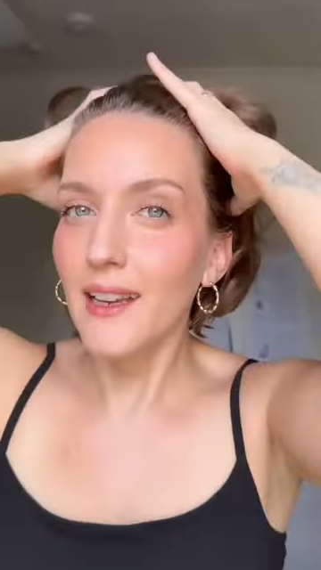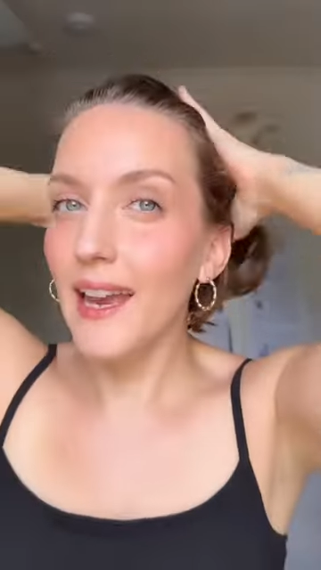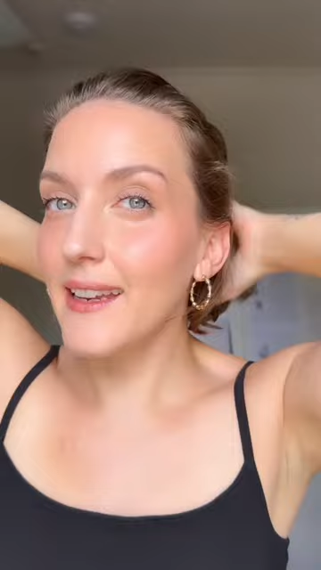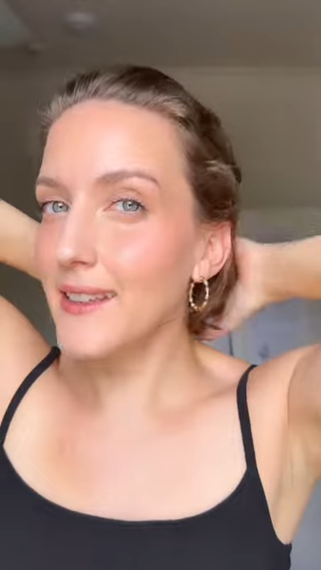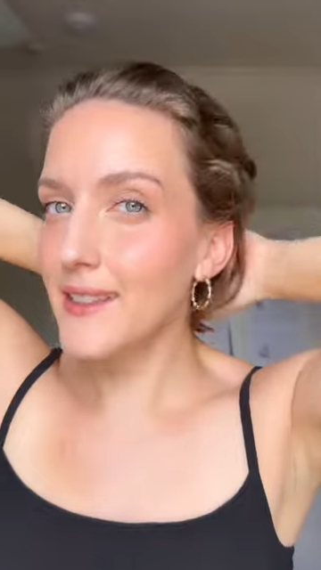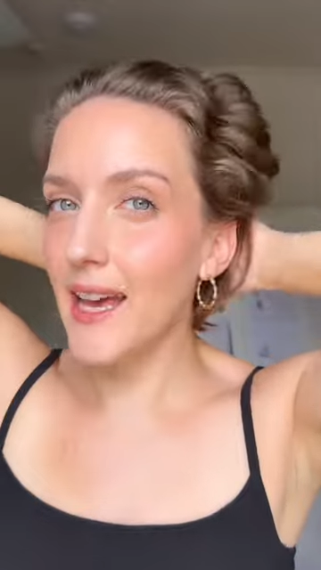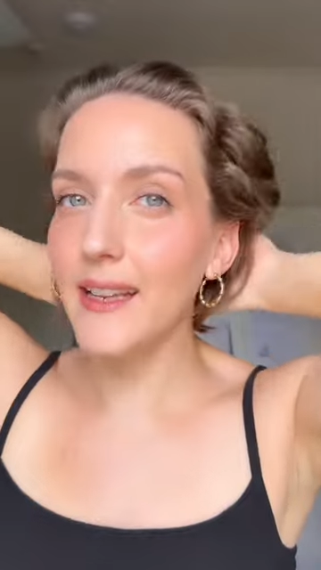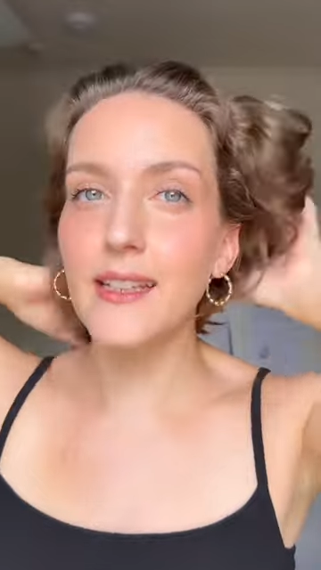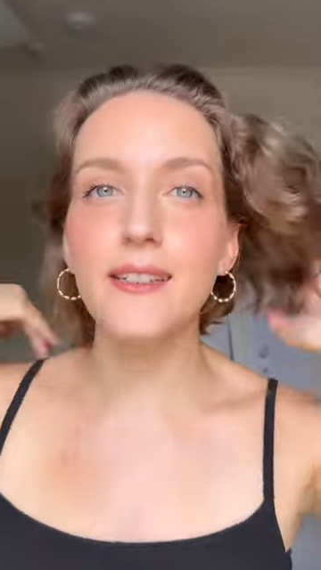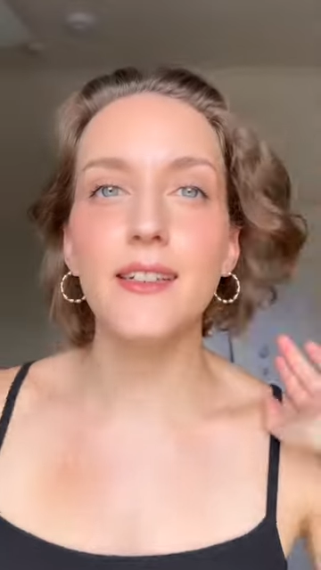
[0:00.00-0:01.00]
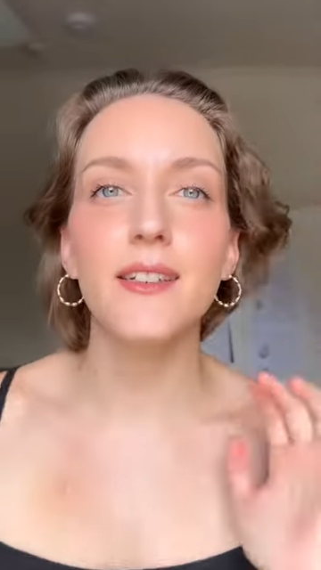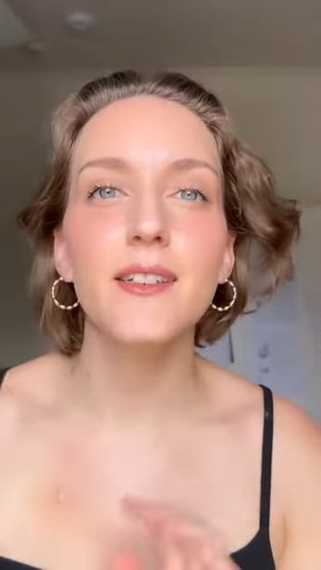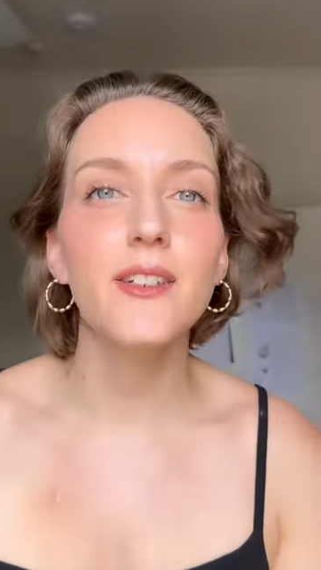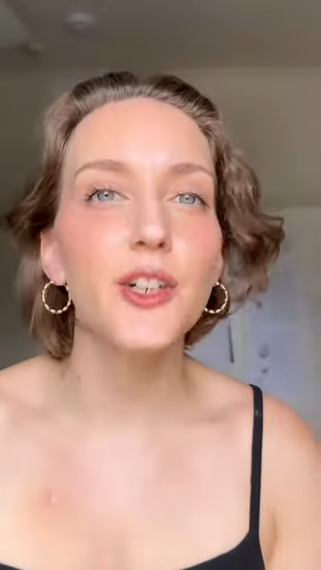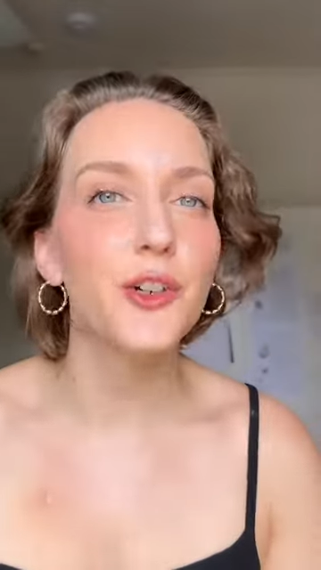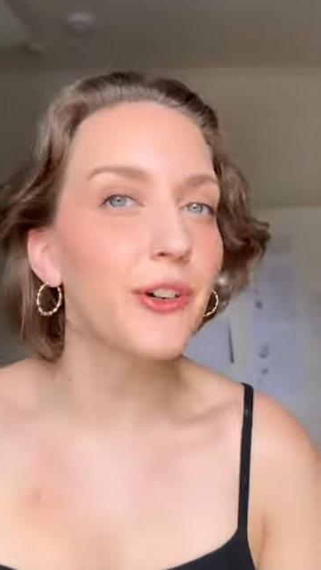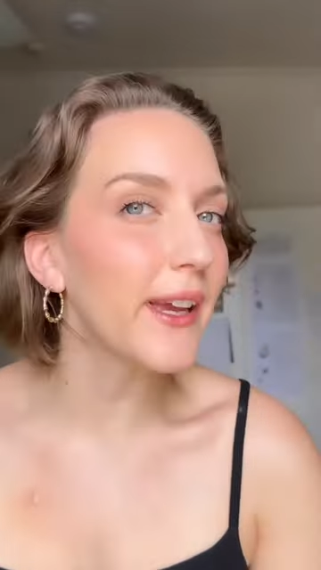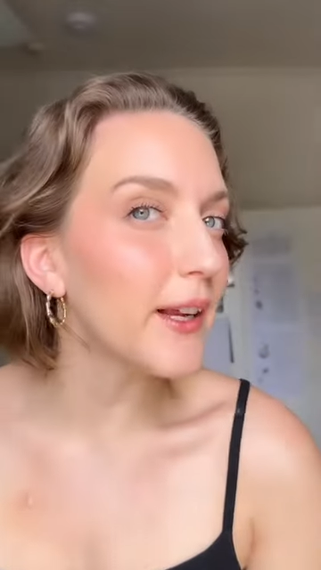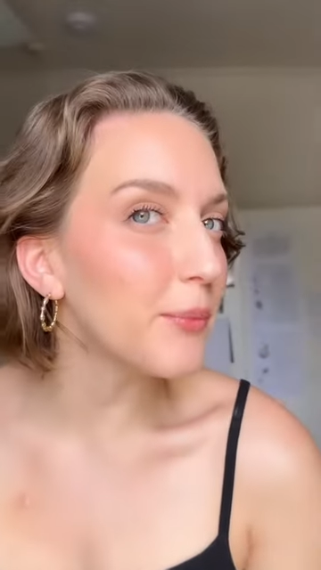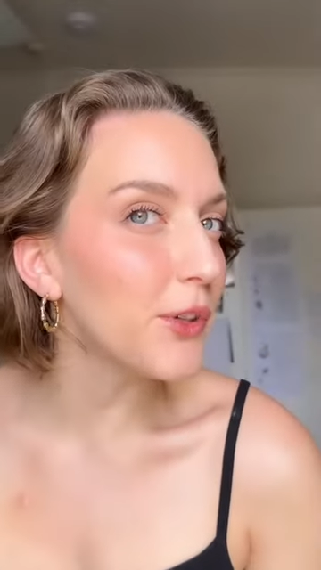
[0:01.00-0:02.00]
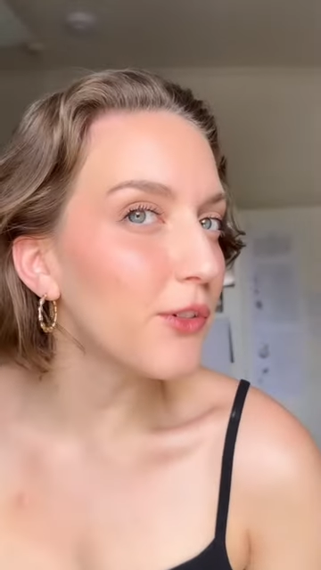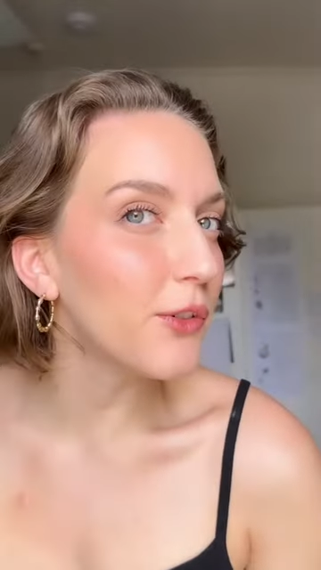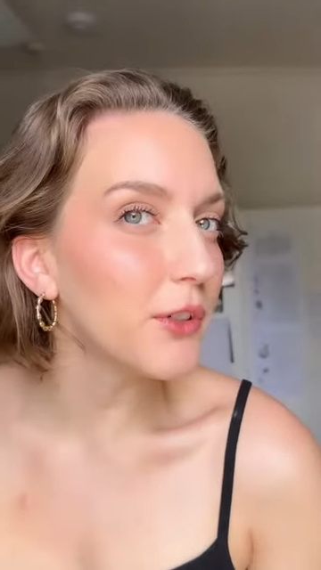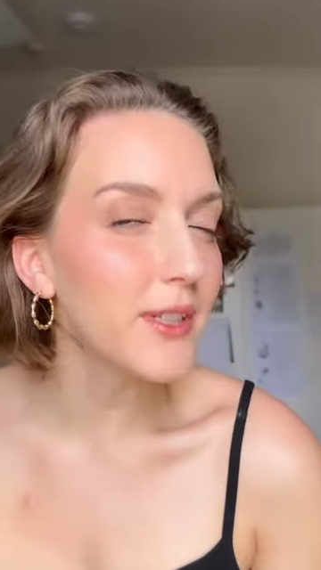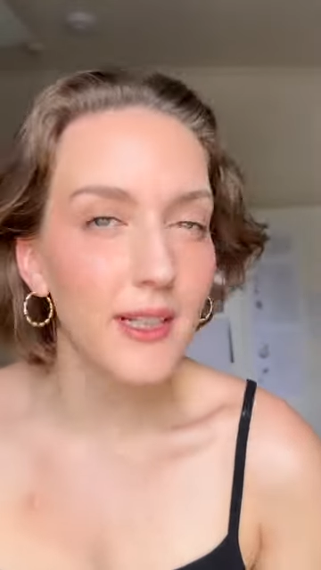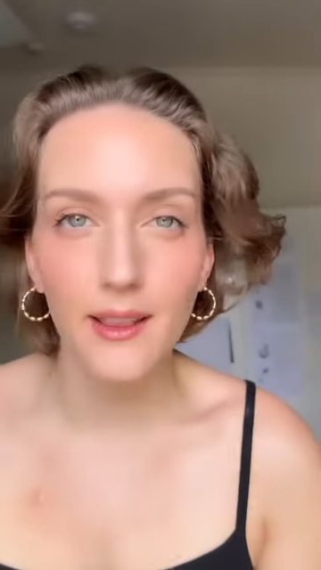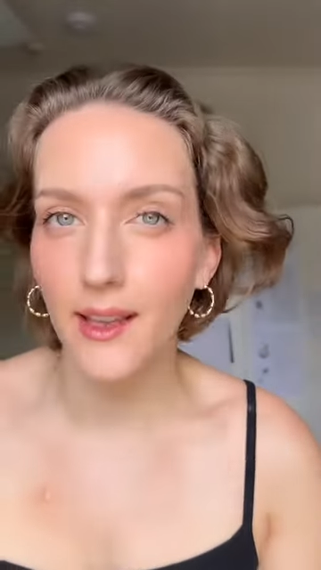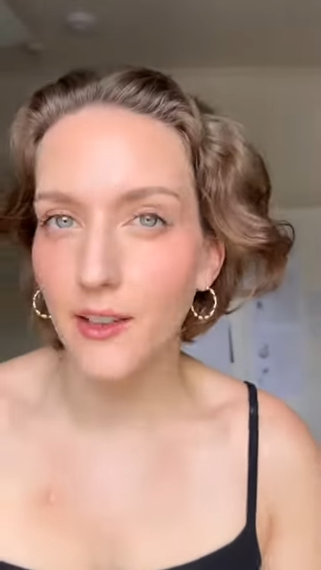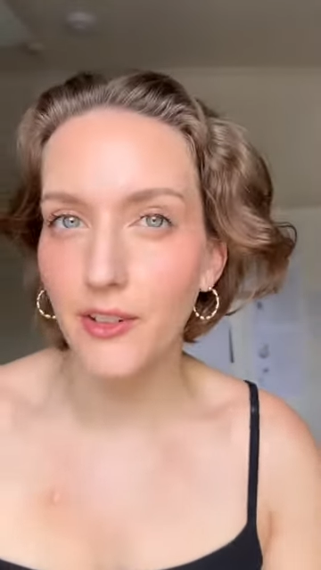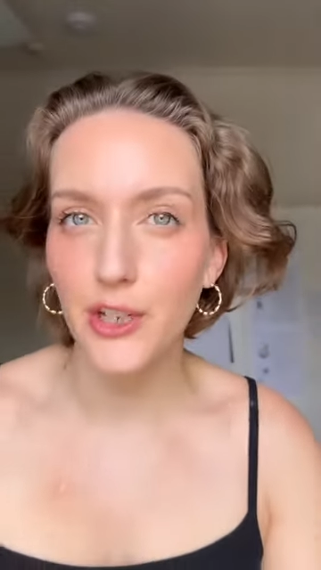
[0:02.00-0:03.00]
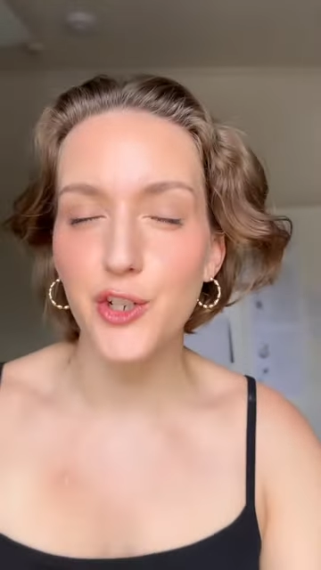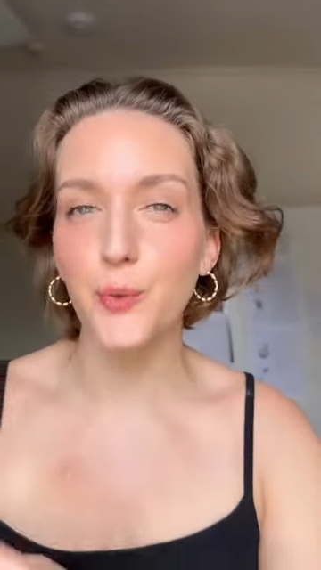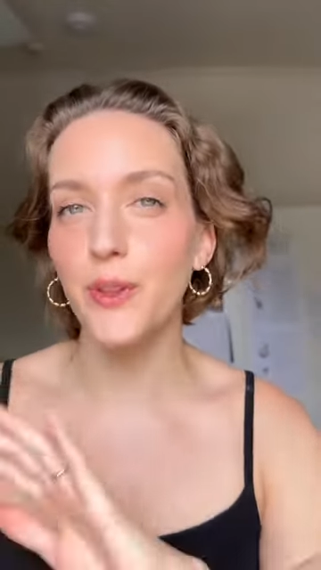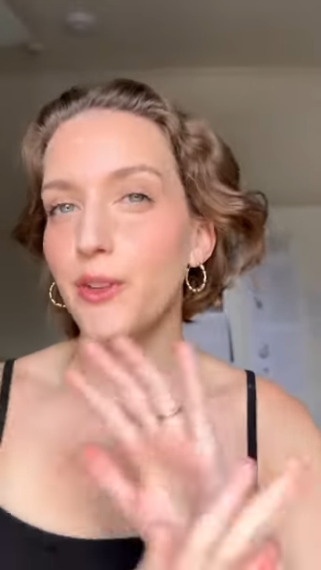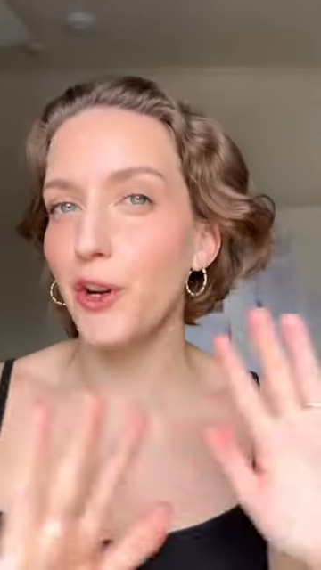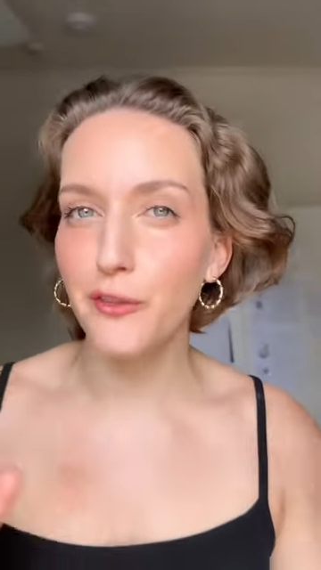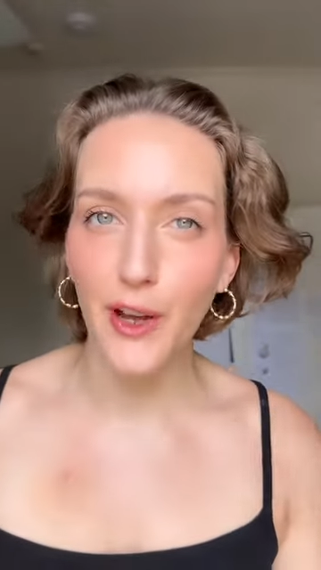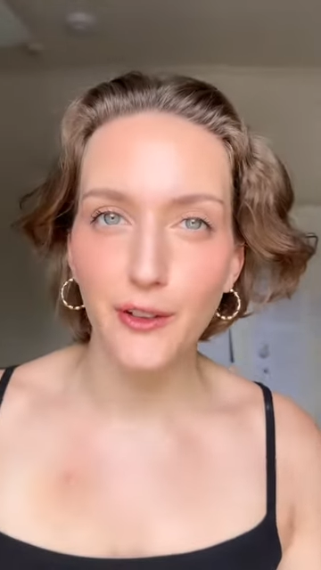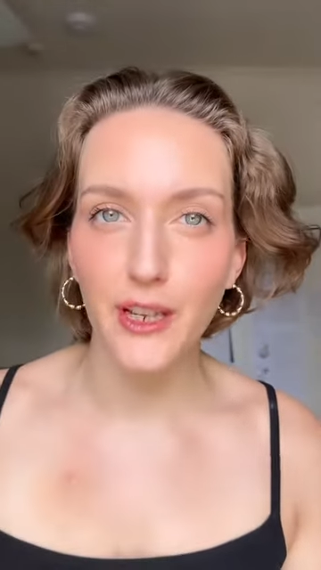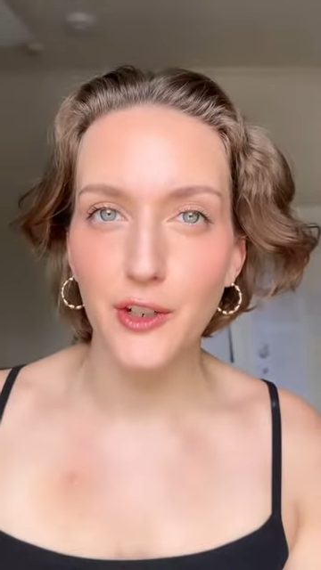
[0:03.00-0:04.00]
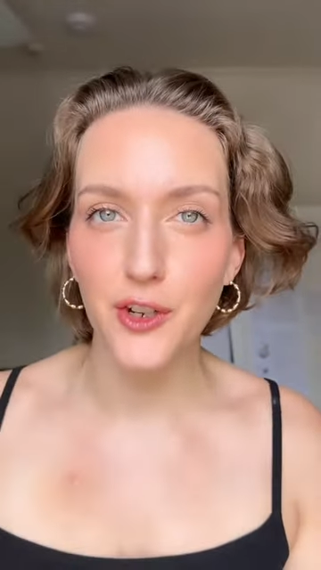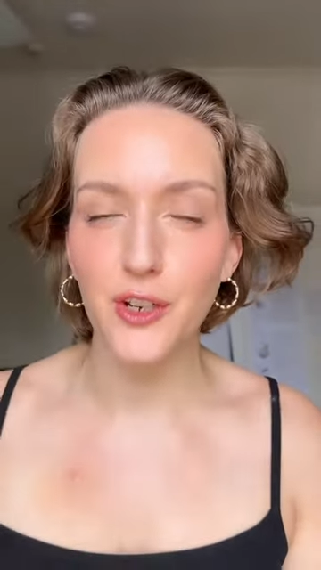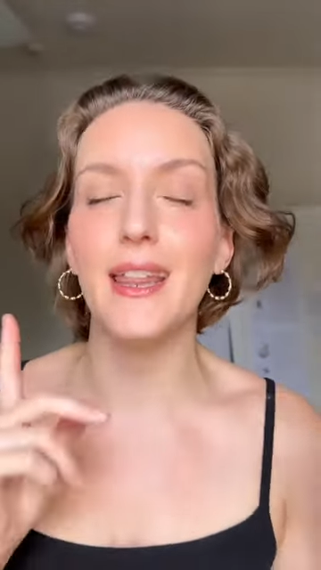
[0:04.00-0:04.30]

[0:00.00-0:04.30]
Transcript: And it's that easy to create a beautiful skin-like finish with no foundation.